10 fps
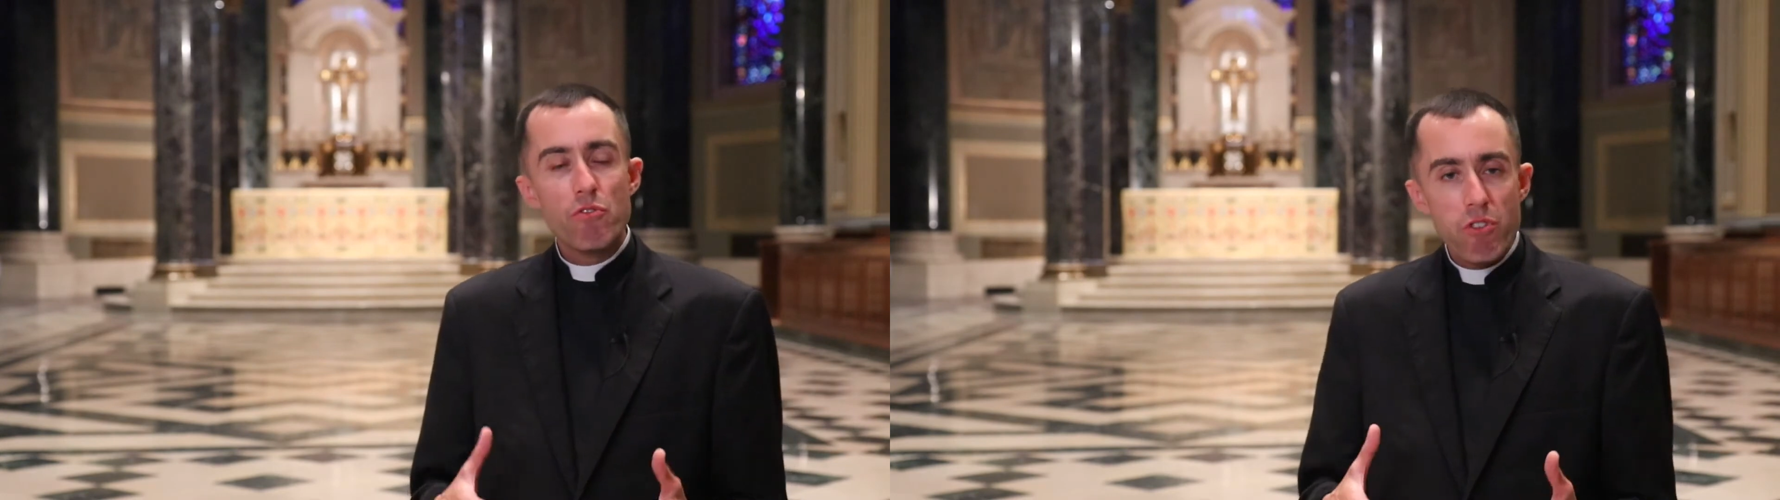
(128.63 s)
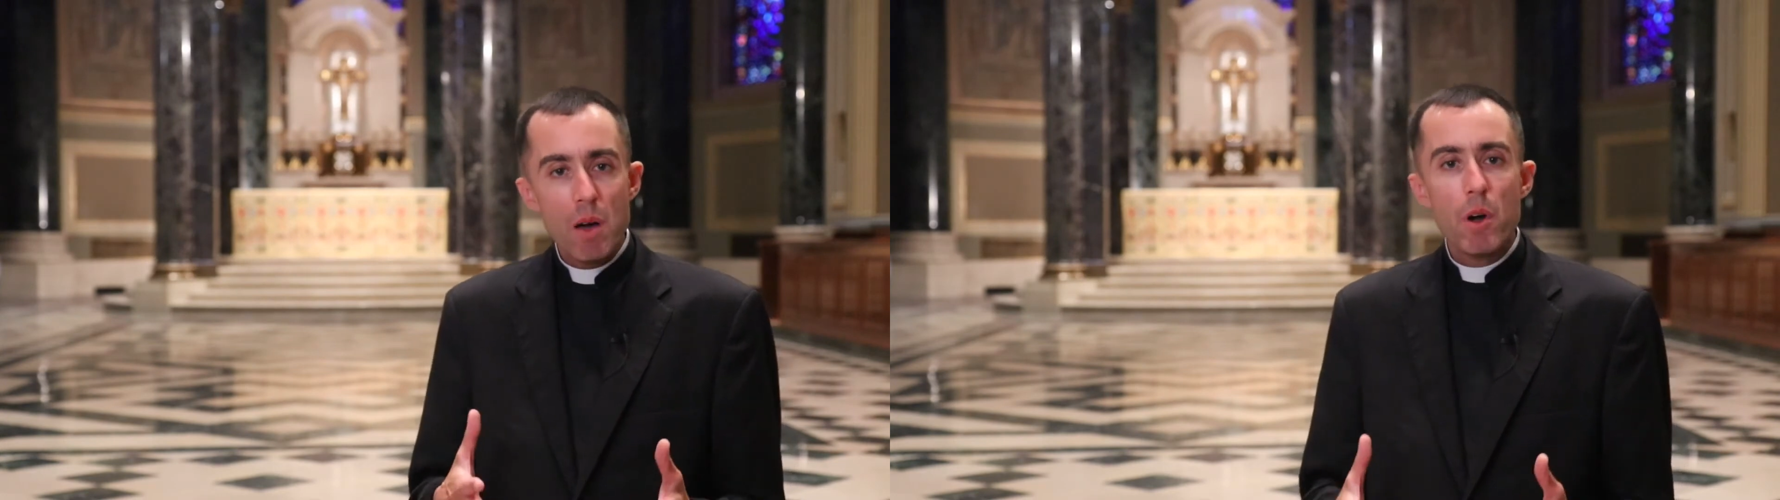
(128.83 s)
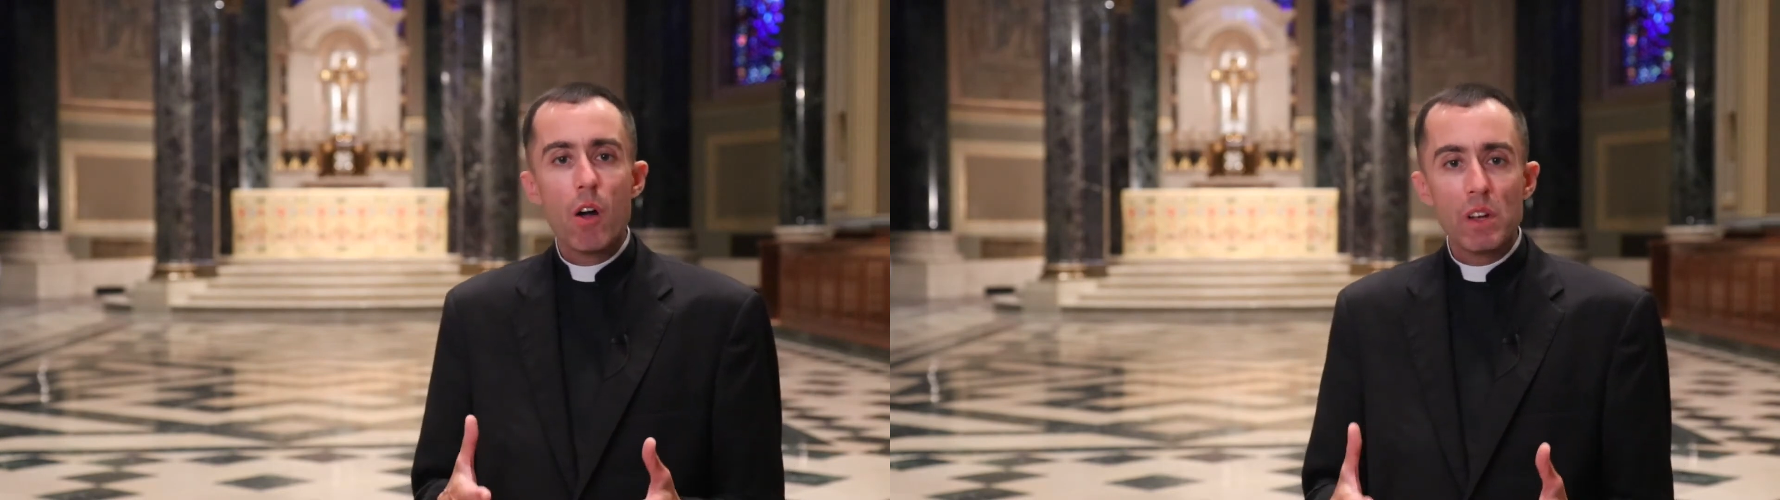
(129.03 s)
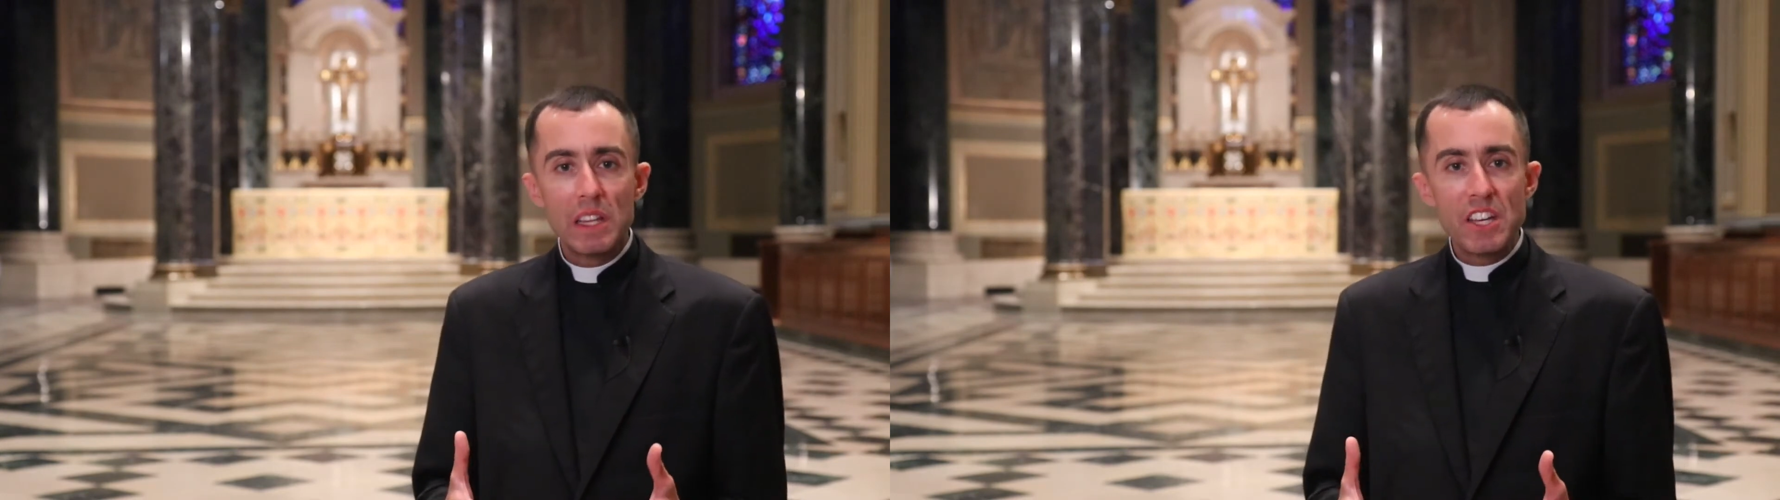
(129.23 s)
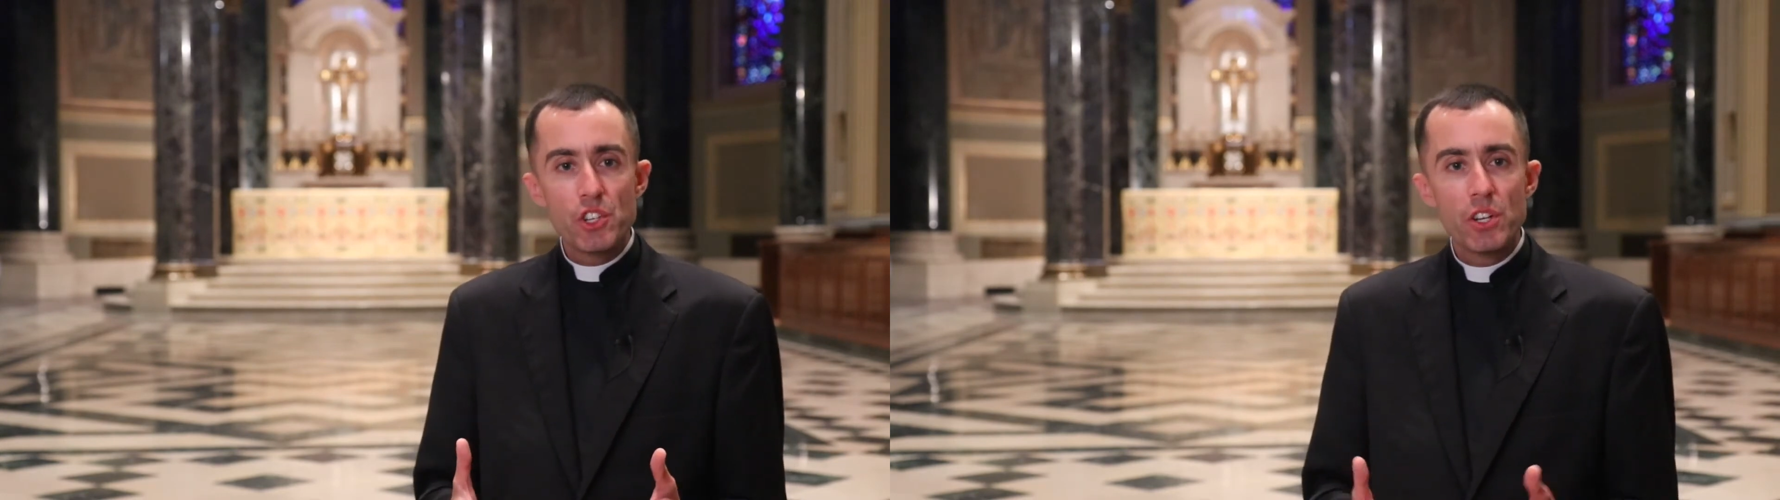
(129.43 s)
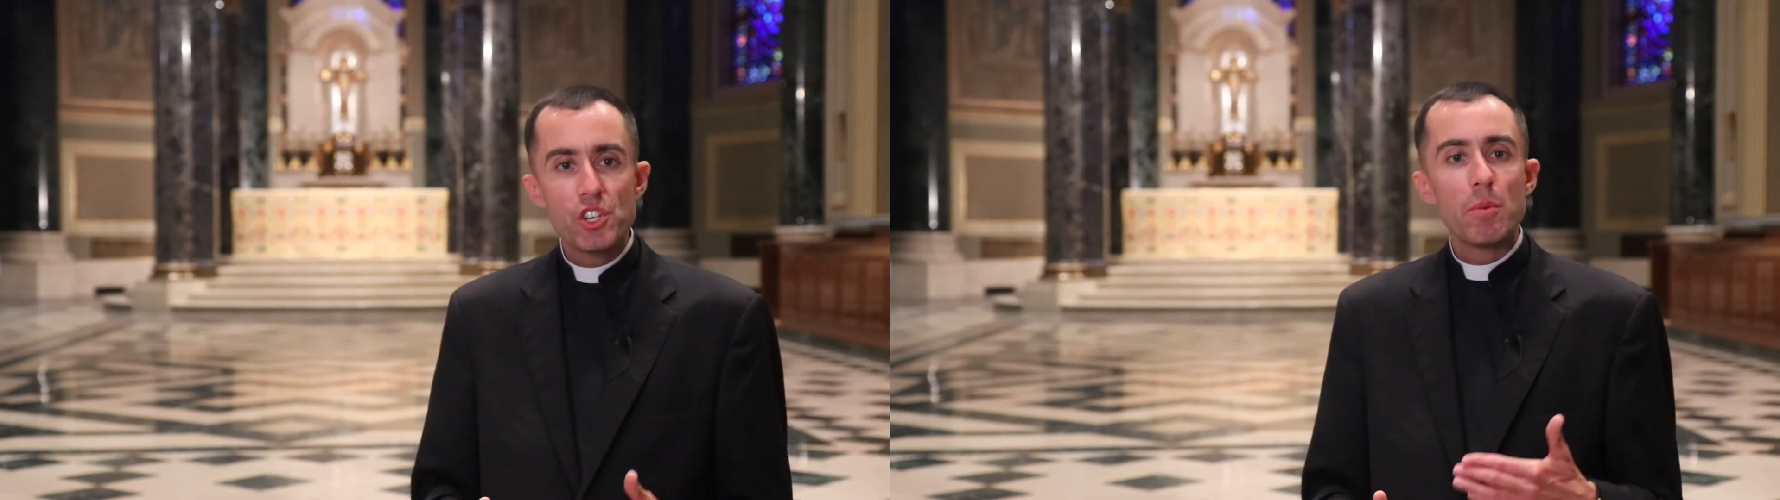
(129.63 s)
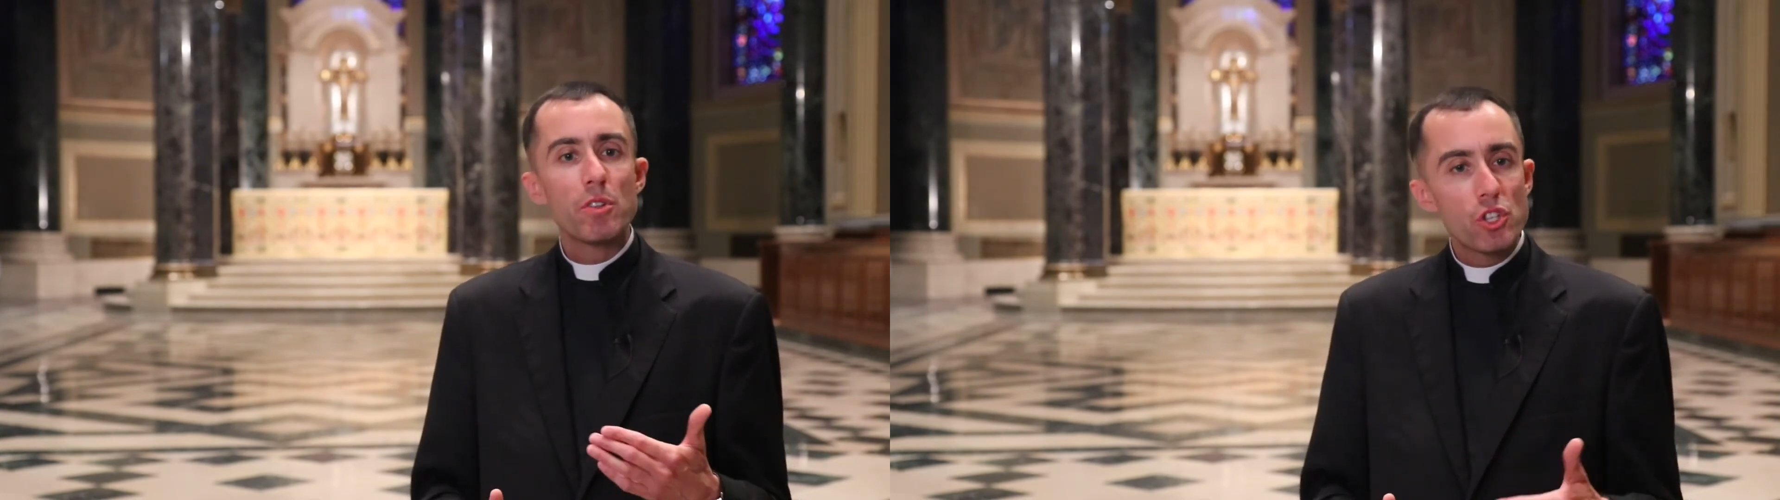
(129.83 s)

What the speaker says: from our relationship